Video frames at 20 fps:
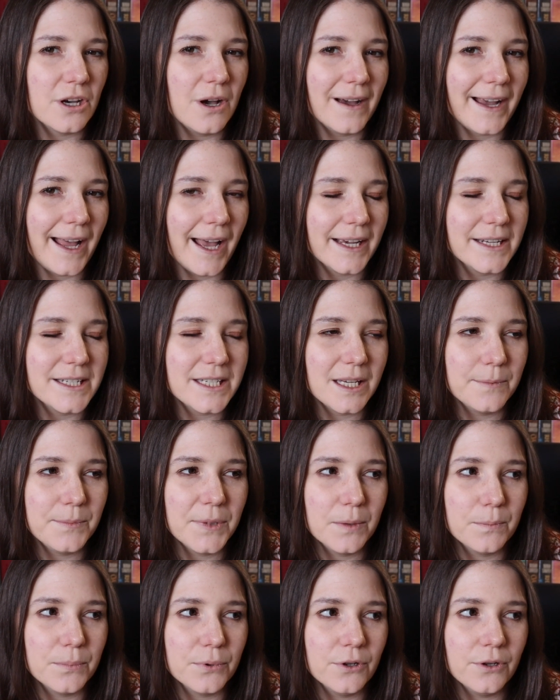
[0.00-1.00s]
dark
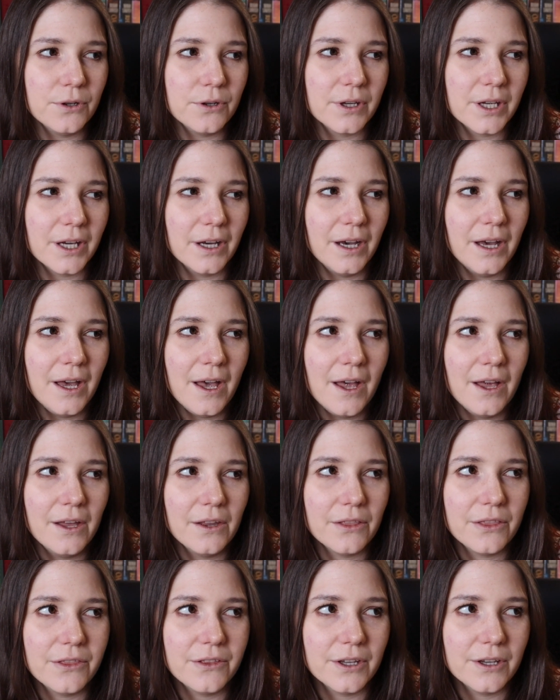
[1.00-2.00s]
academia book
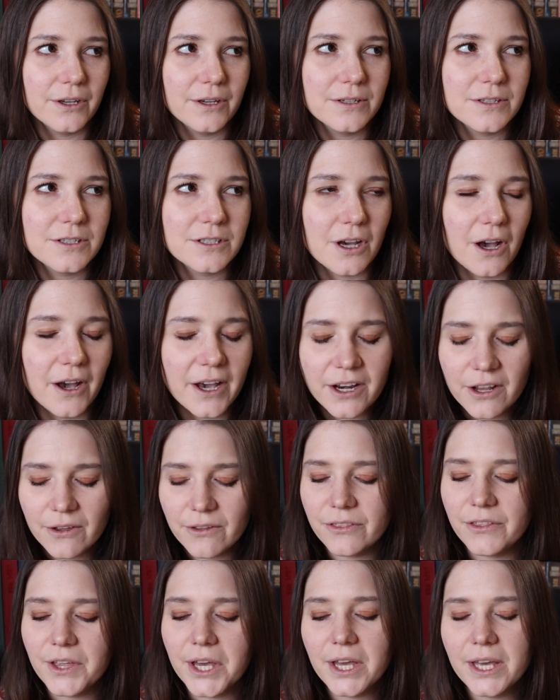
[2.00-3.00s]
that I
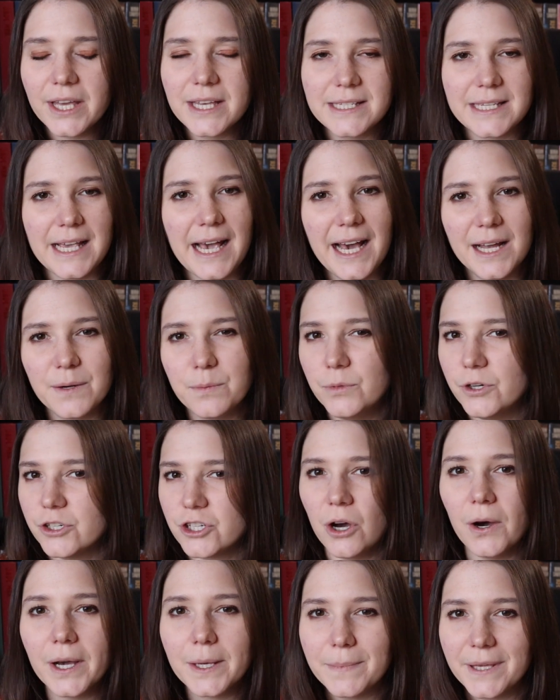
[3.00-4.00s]
don't think has had
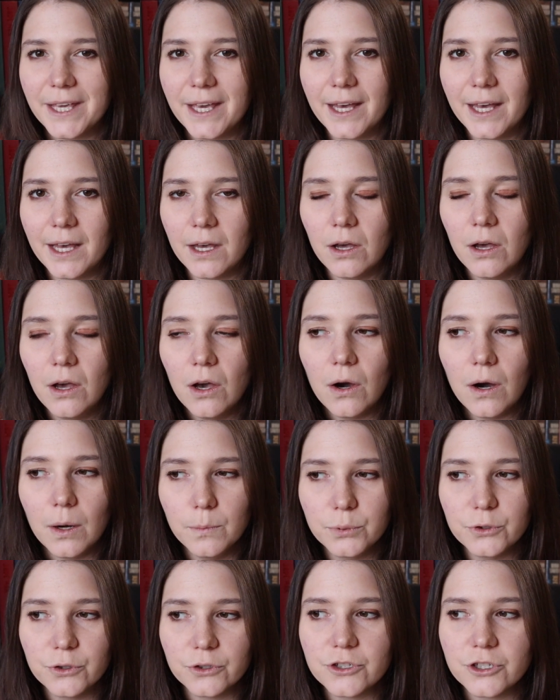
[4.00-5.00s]
much hype yet
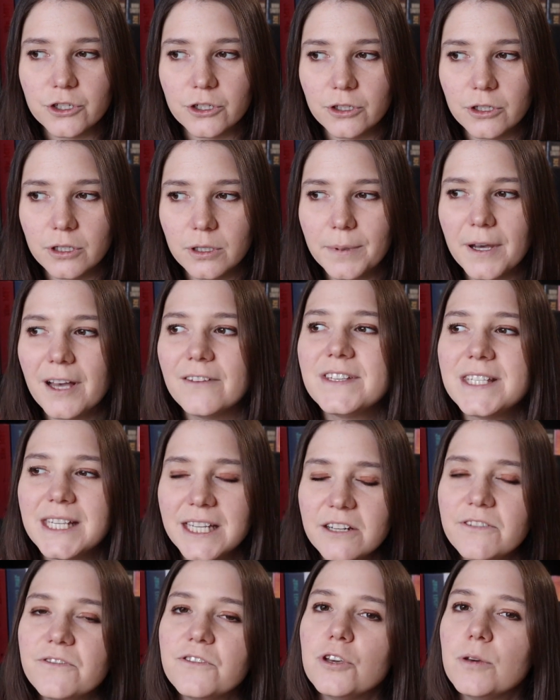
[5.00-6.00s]
on BookTube. I've
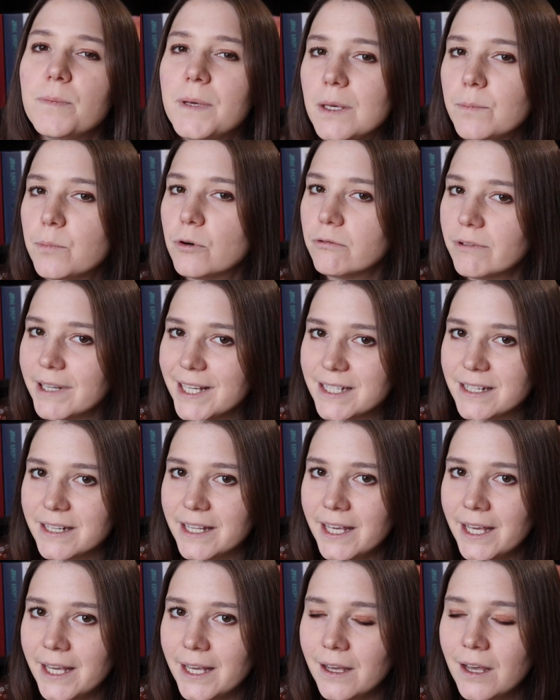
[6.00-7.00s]
seen a few people reading
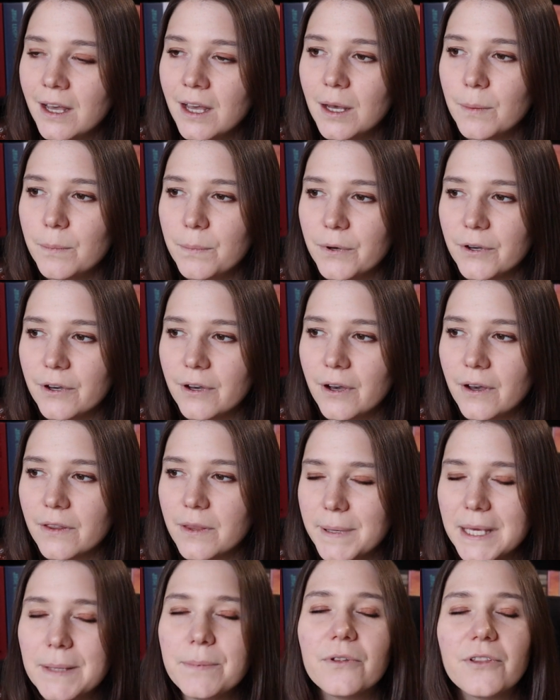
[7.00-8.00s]
it, but
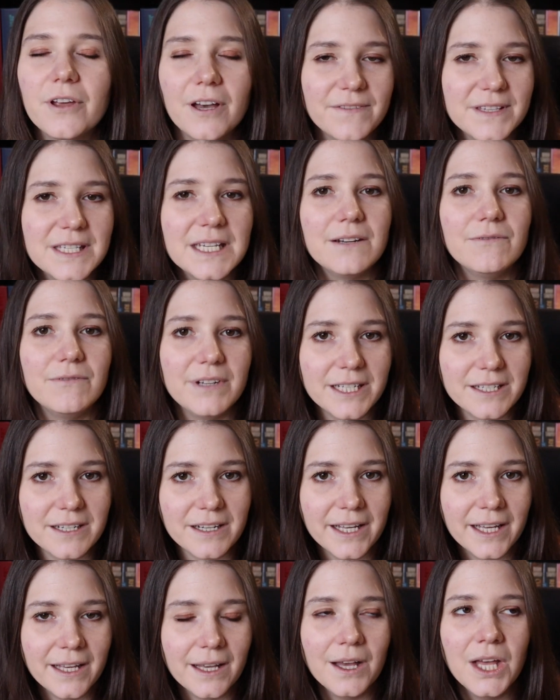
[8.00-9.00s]
the people that I've seen
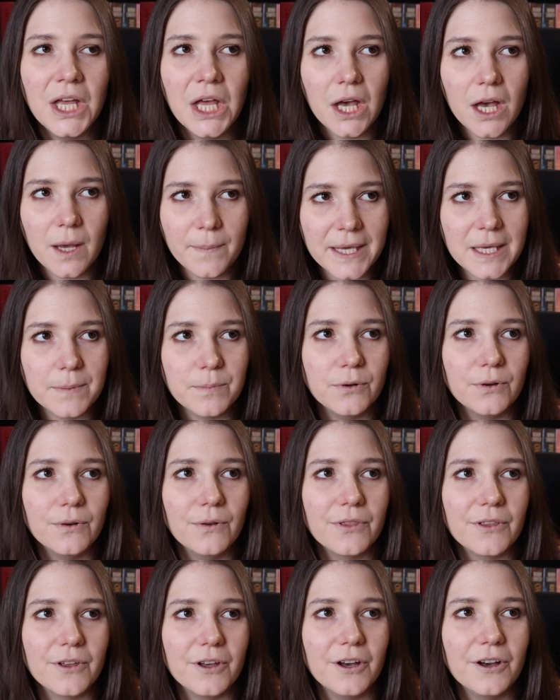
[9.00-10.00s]
reading it are
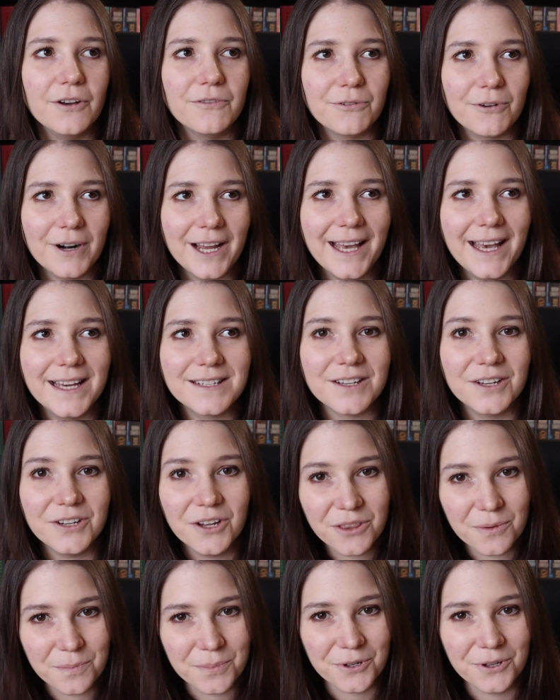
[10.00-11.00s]
people that have read
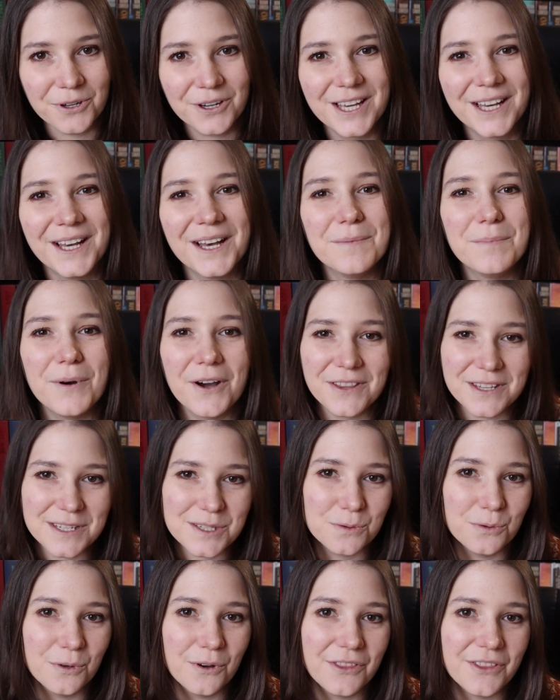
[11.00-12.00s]
another book by
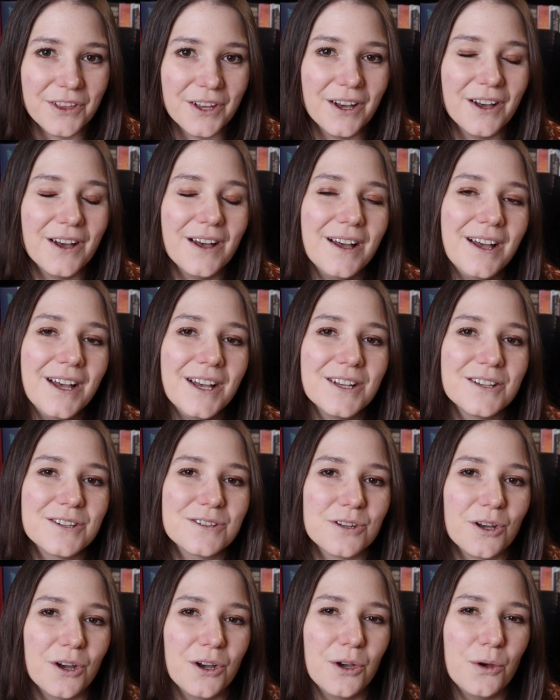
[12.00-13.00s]
this author,
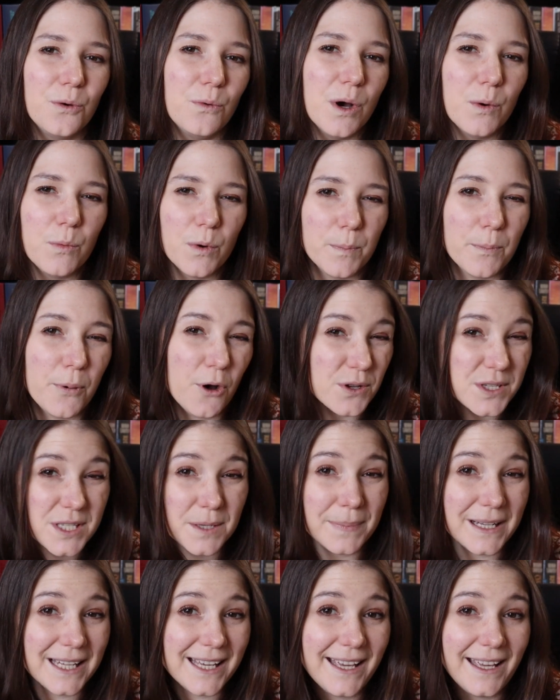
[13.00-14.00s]
so were
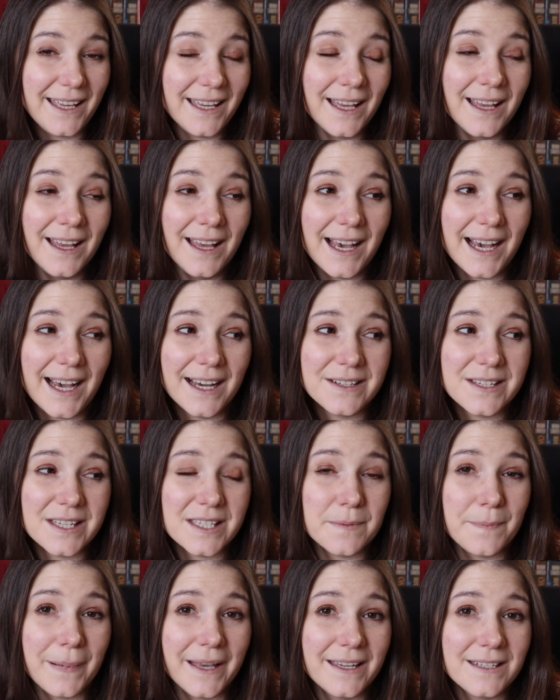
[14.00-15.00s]
possibly
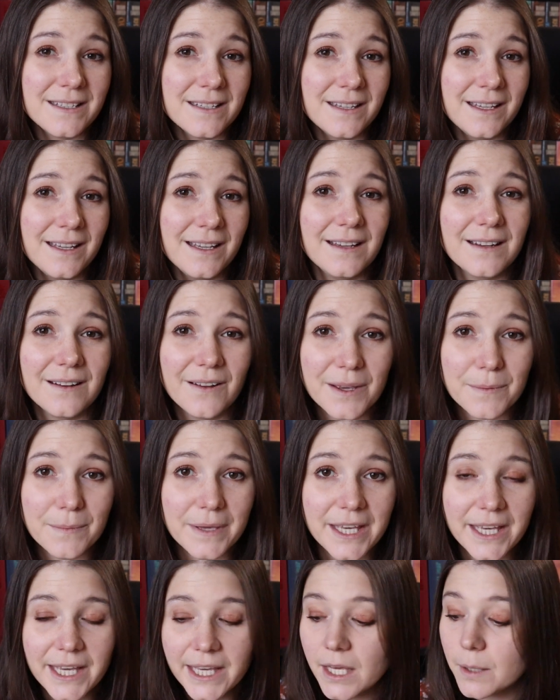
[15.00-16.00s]
anticipating it like
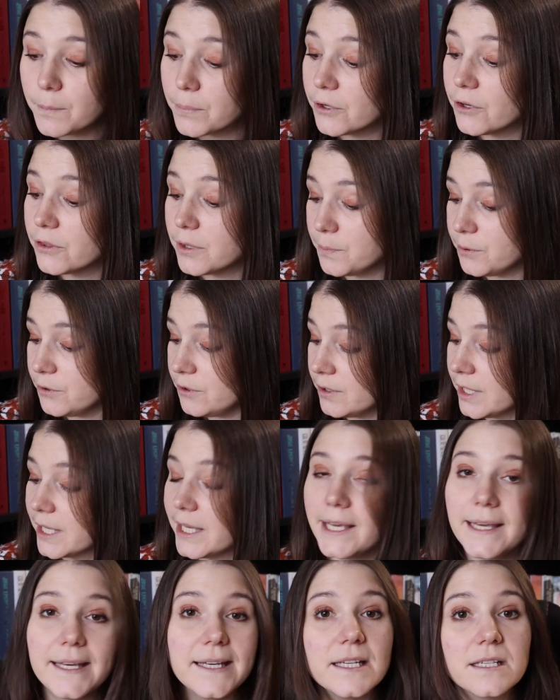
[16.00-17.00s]
me. But the book
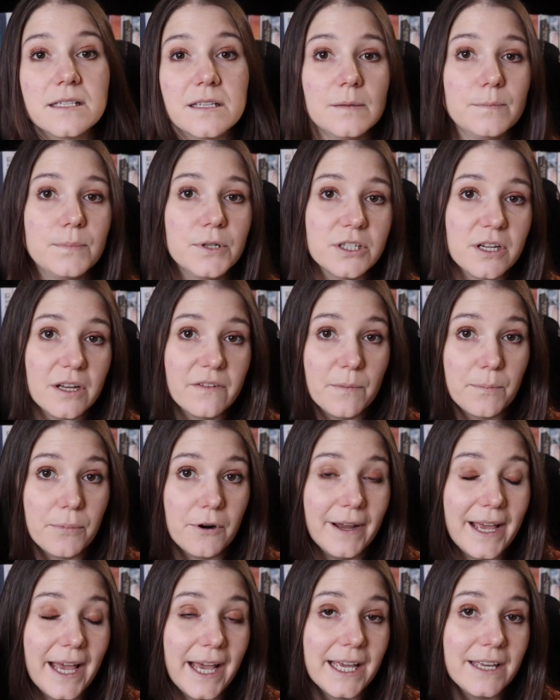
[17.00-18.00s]
is Blood Over
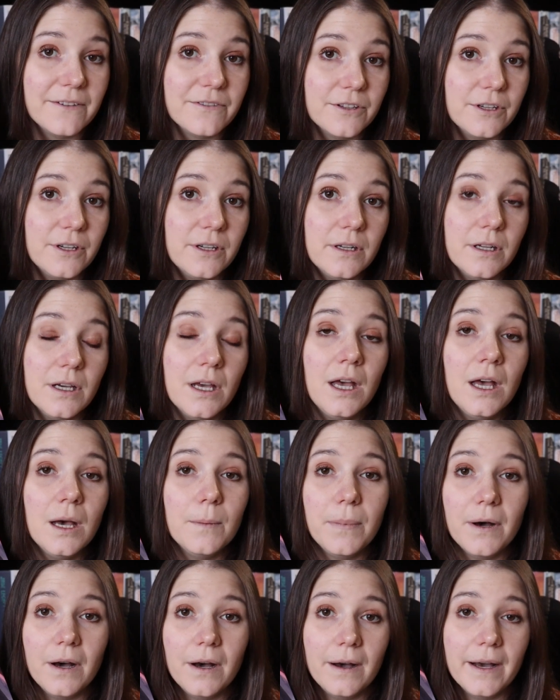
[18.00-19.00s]
Brighthaven
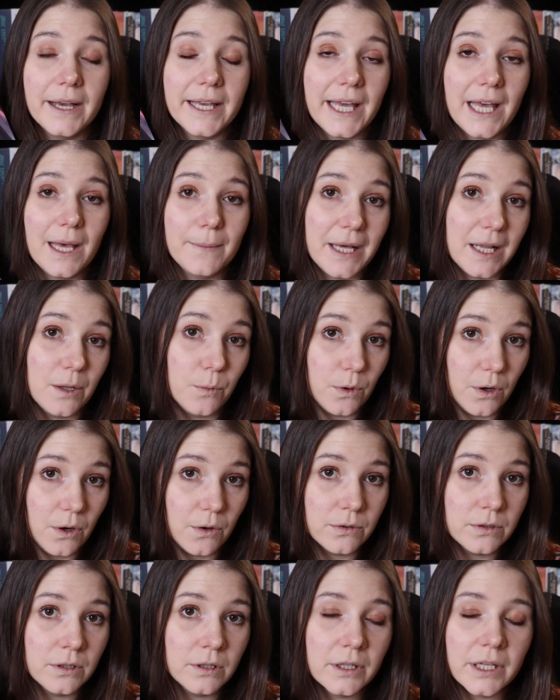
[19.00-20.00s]
by ML
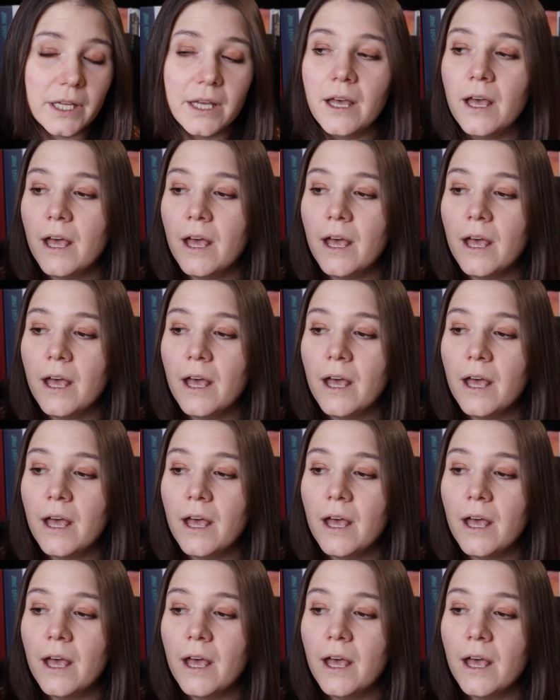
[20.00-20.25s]
Wang.